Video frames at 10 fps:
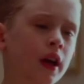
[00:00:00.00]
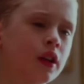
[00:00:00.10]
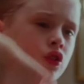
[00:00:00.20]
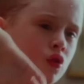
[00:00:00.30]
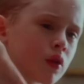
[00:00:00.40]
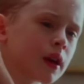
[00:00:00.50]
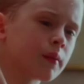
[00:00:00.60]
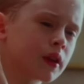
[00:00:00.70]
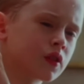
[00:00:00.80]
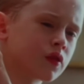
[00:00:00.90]
and used
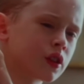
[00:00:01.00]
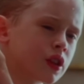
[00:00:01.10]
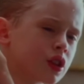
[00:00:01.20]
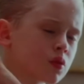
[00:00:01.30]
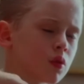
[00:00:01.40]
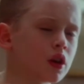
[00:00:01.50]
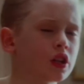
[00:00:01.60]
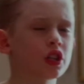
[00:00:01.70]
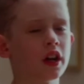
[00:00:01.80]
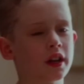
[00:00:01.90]
cream rinse for that just wash
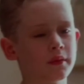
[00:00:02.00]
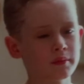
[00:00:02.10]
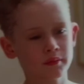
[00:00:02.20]
shine.